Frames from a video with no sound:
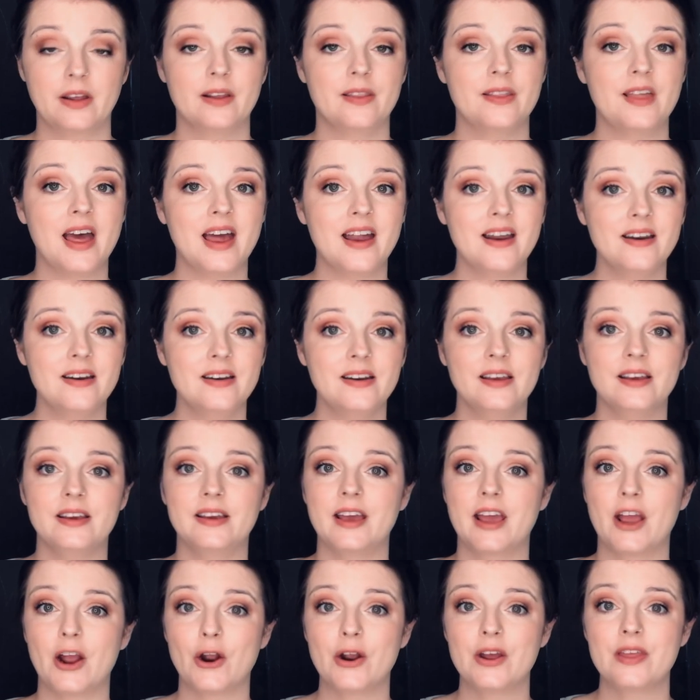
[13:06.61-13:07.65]
Then he
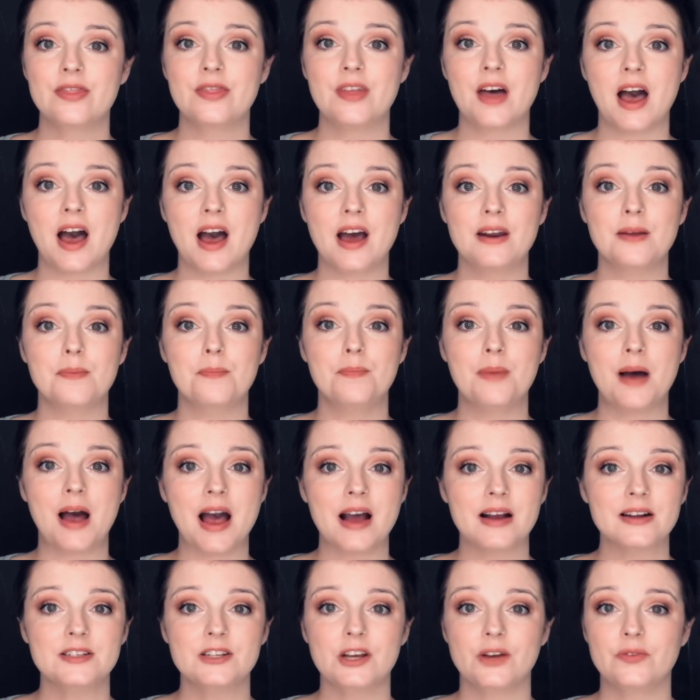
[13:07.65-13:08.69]
carried Thad
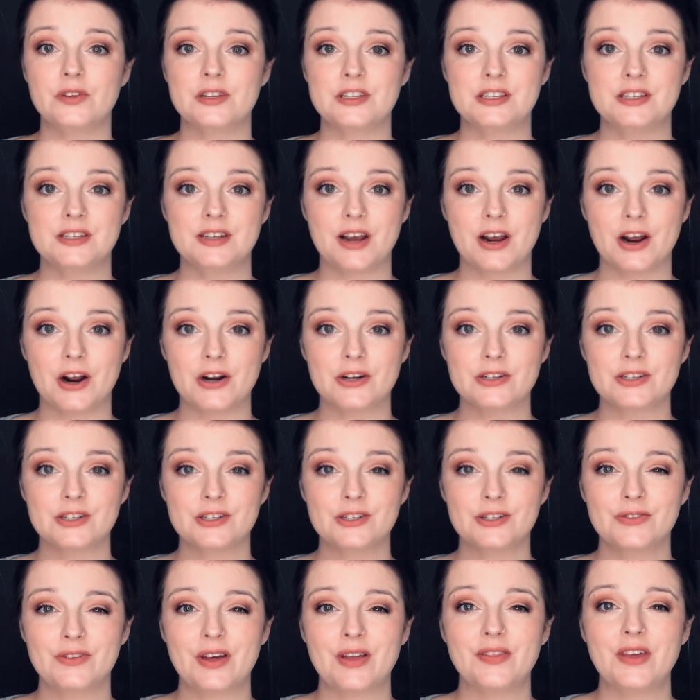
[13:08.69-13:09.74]
back down the stairs
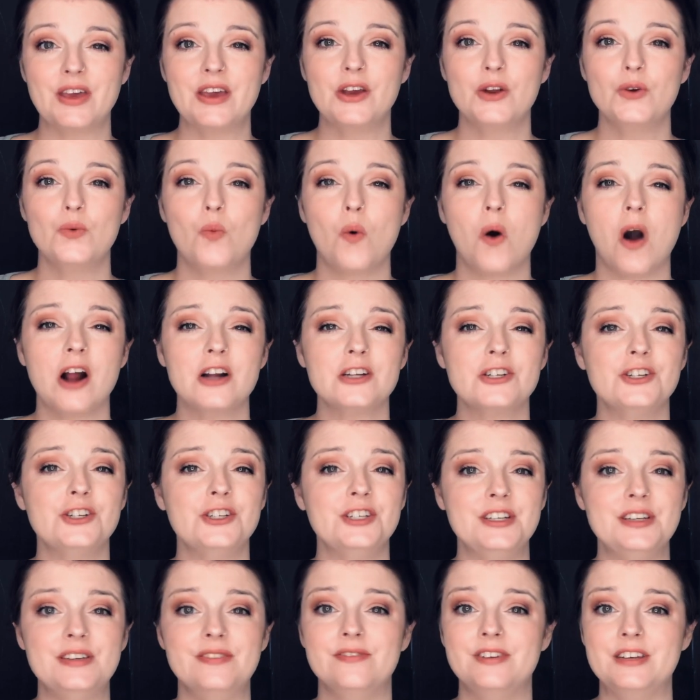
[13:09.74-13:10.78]
so that they could watch
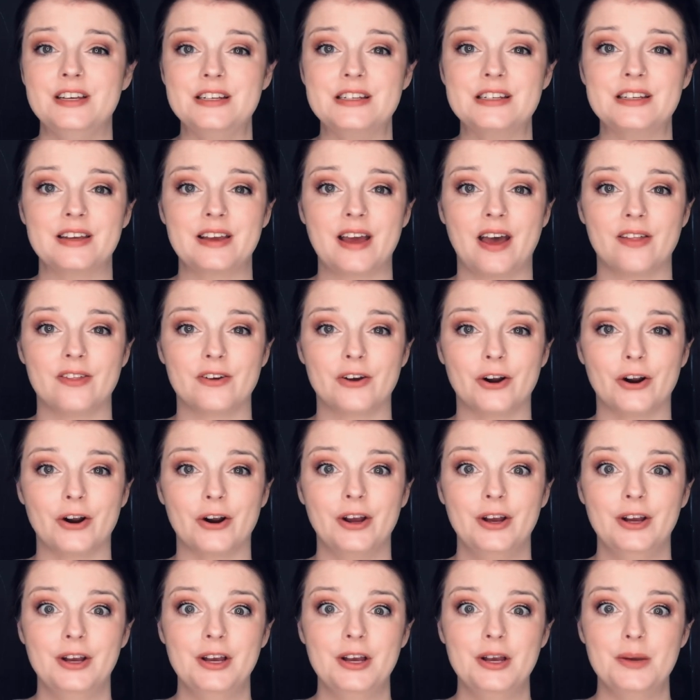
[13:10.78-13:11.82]
TV together,
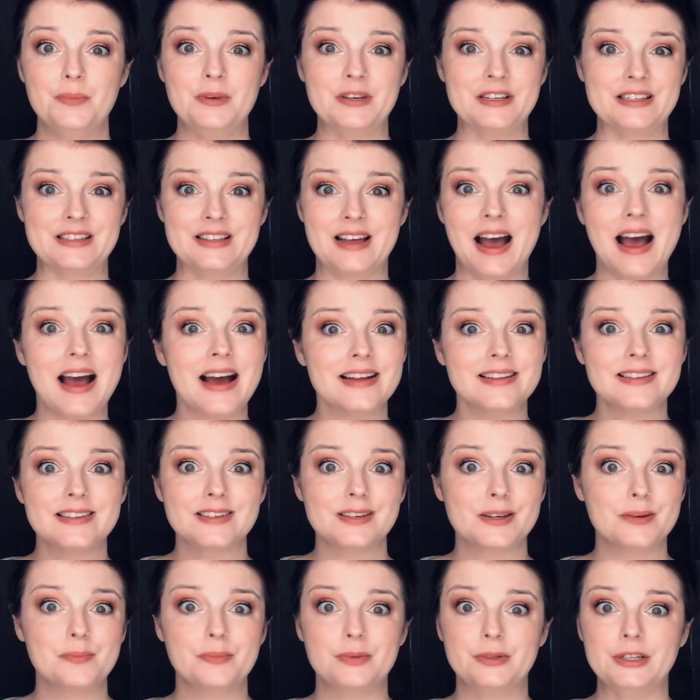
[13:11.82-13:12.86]
because that's
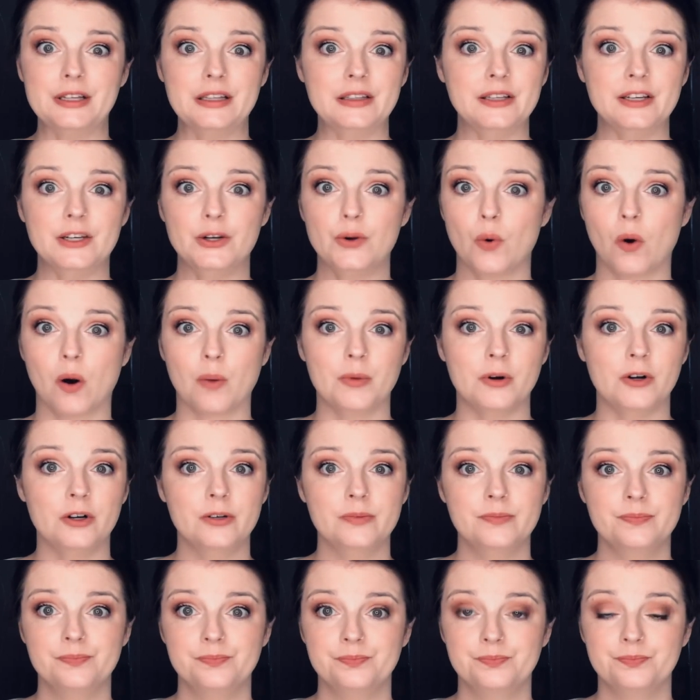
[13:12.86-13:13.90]
completely
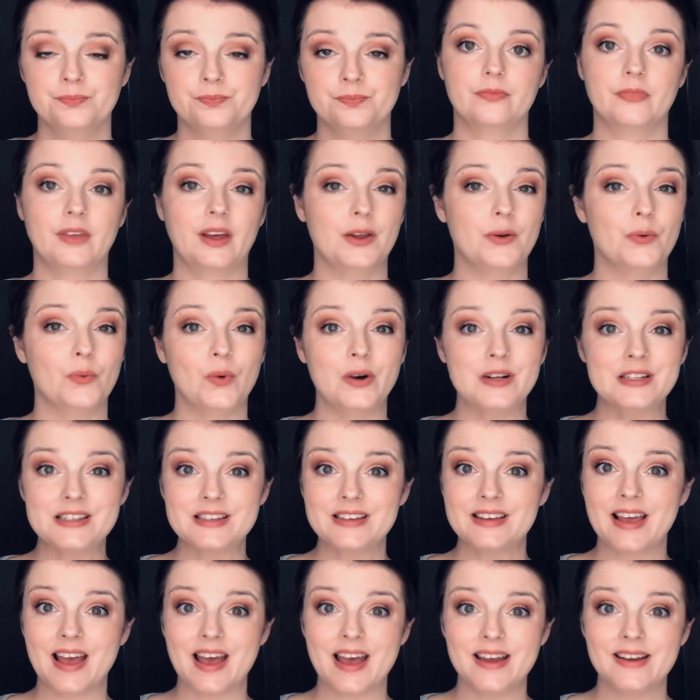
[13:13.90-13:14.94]
normal. And once
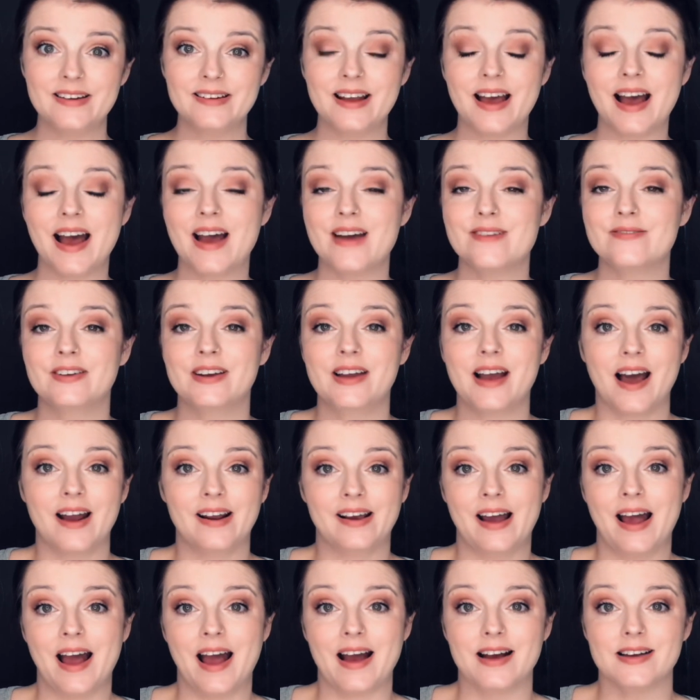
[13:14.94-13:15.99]
again, I've
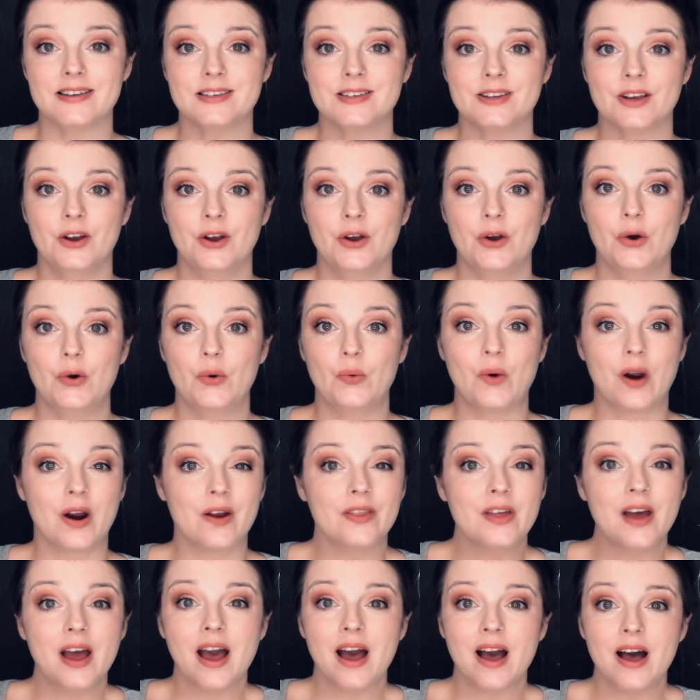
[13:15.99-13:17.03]
gotta ask where
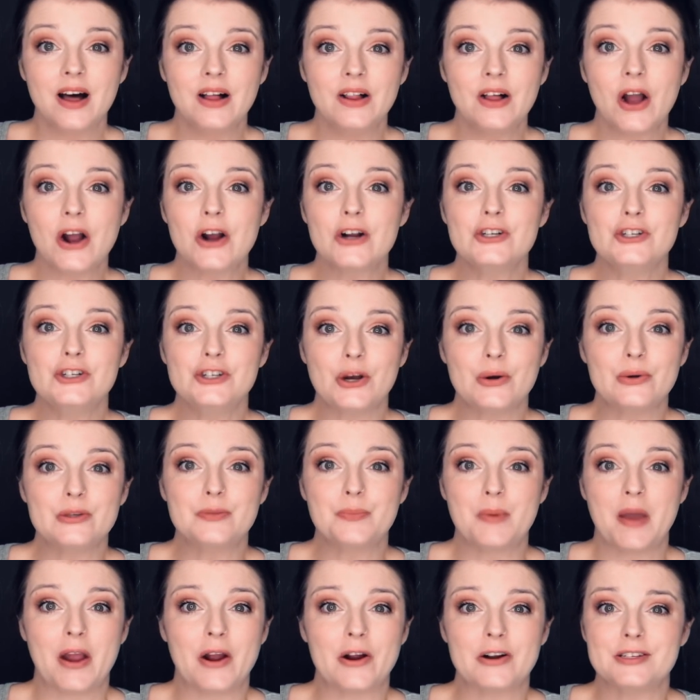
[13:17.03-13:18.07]
the hell are Joe's
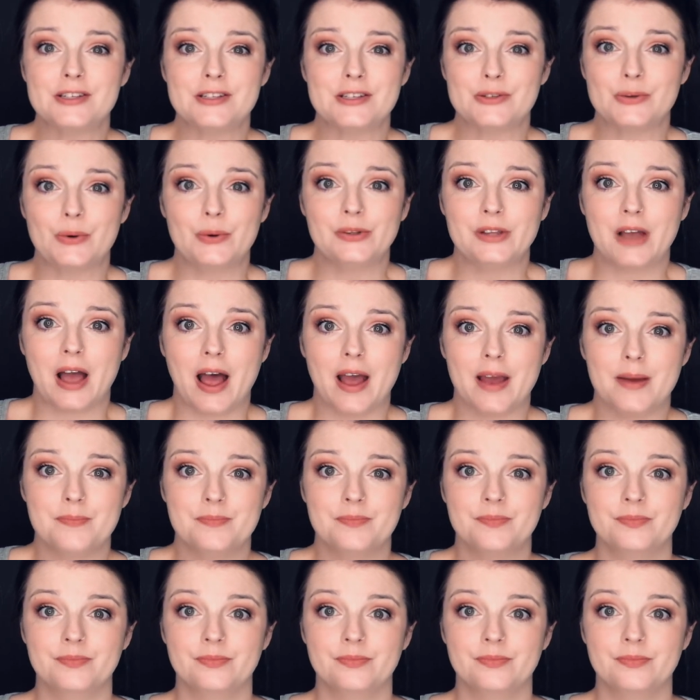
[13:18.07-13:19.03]
parents this whole time?